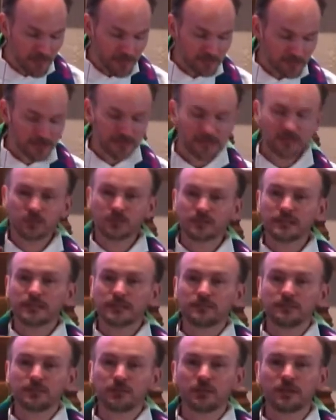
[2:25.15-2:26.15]
This will
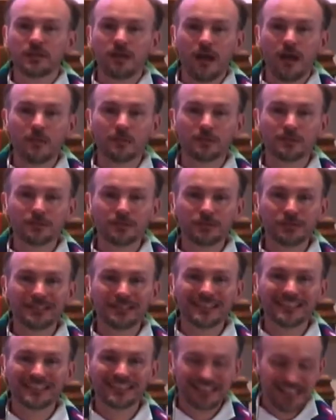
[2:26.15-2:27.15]
give you an
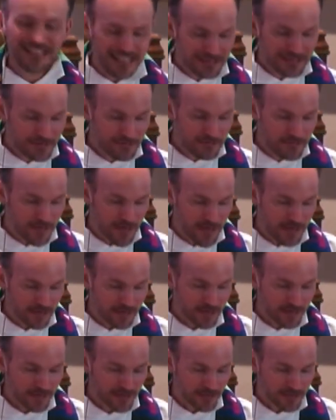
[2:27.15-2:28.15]
opportunity to testify.
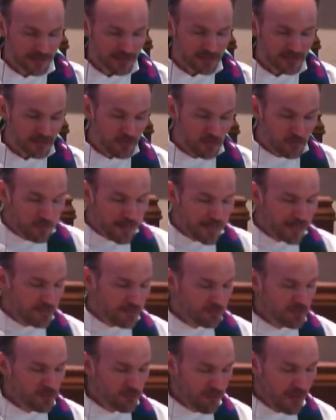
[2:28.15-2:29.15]
So make
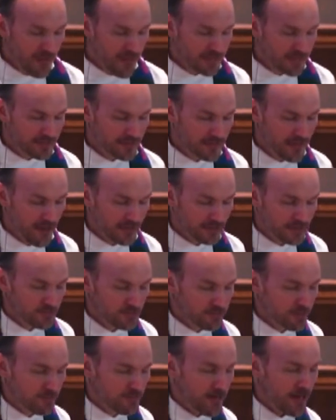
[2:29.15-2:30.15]
up your minds not to
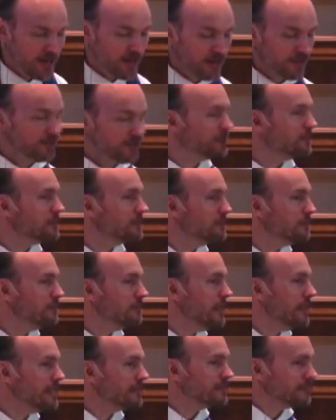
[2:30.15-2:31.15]
prepare your
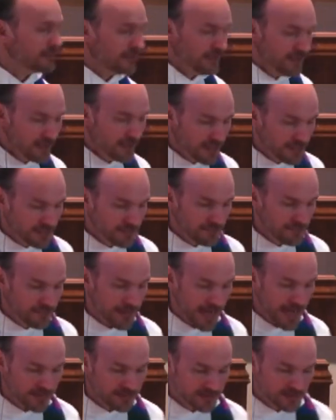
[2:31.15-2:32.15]
defense in
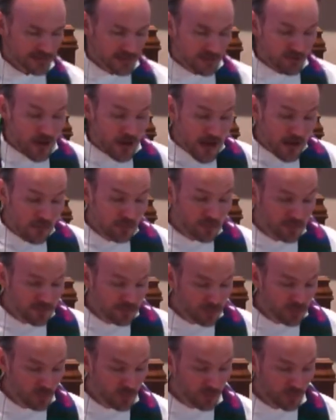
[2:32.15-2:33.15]
advance. I will give
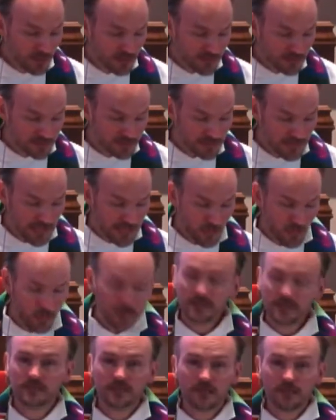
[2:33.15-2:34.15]
you words and a
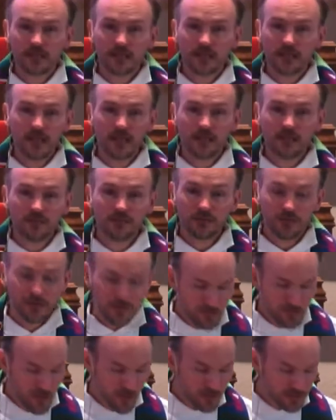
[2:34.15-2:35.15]
wisdom that none of your
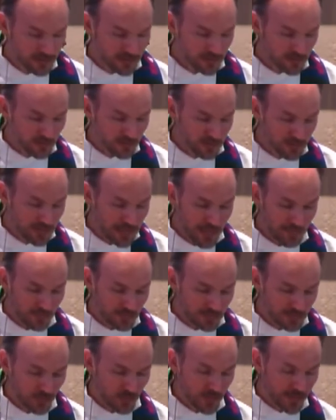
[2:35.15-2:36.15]
opponents will be able
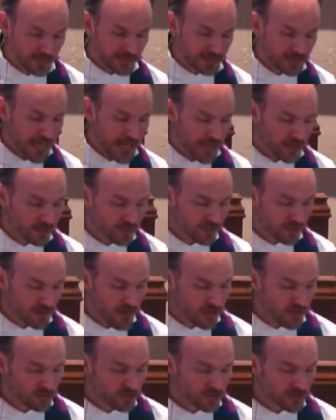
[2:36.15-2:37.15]
to withstand or
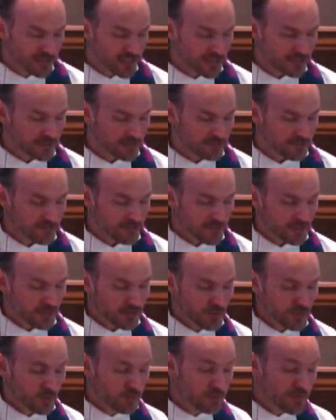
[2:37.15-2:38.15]
contradict.
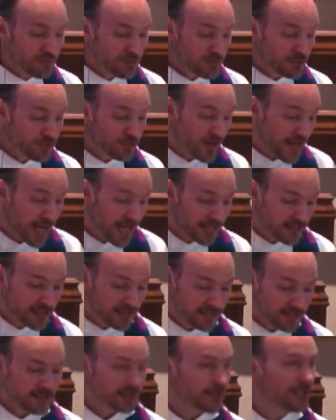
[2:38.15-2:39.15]
You will be betrayed
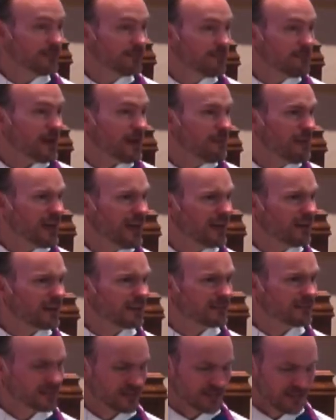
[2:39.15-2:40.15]
even by
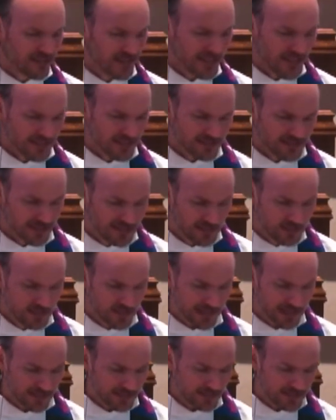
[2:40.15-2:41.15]
parents and
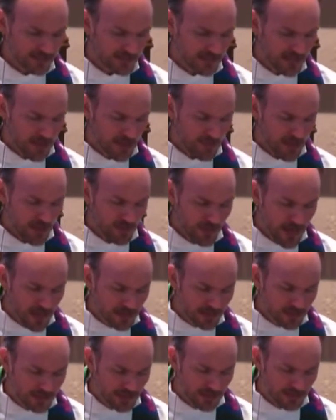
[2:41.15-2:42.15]
siblings, by
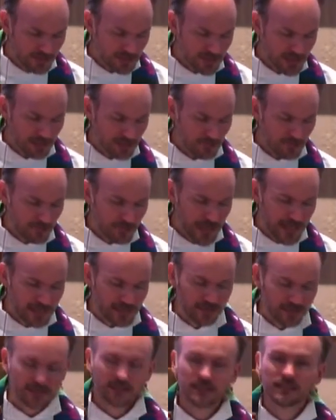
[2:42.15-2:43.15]
relatives and
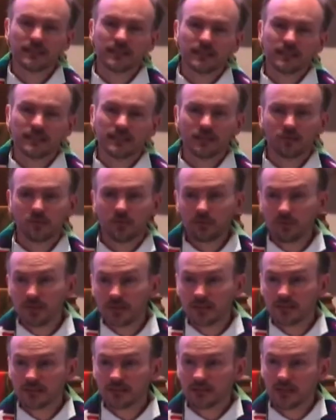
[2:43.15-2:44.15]
friends. They will
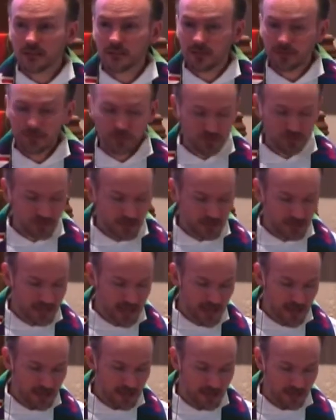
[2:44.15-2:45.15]
put some of you to
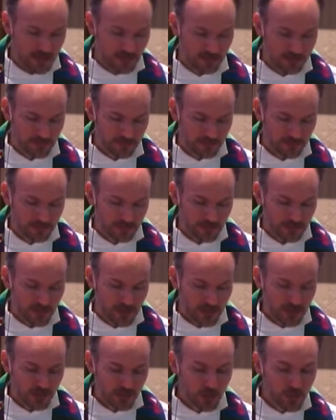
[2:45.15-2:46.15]
death.
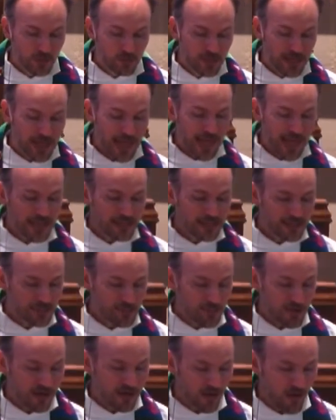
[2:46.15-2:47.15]
You will be hated
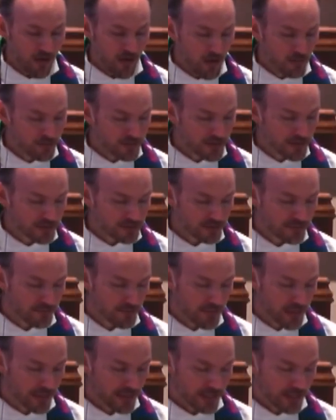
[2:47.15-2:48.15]
by all because of
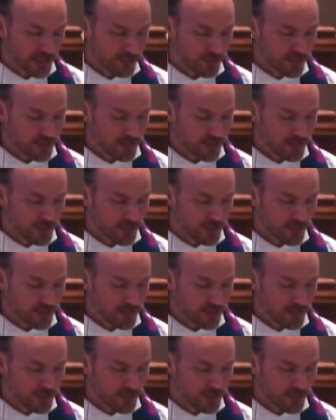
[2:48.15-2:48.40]
my name.